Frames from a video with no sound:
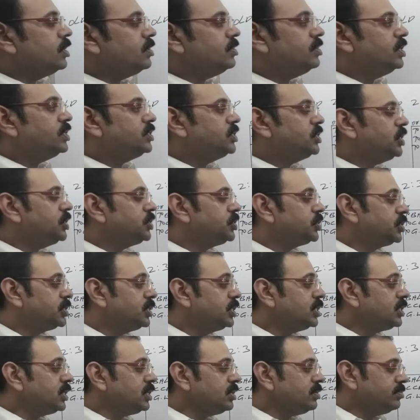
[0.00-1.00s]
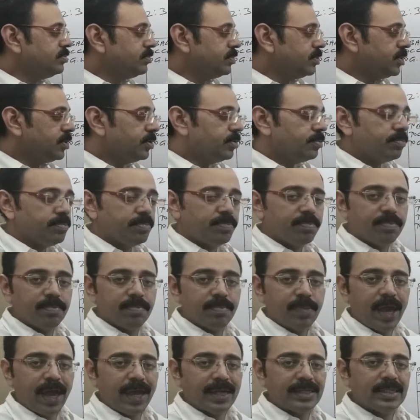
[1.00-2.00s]
this is your
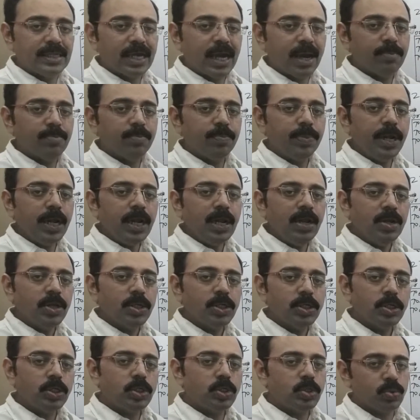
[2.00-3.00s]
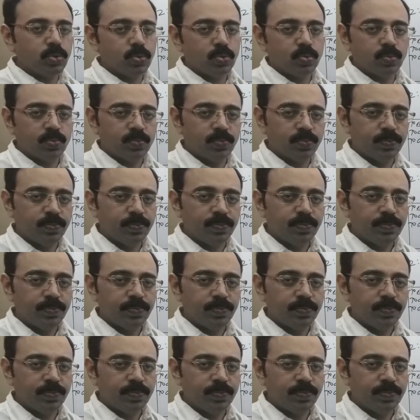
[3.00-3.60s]
example 2.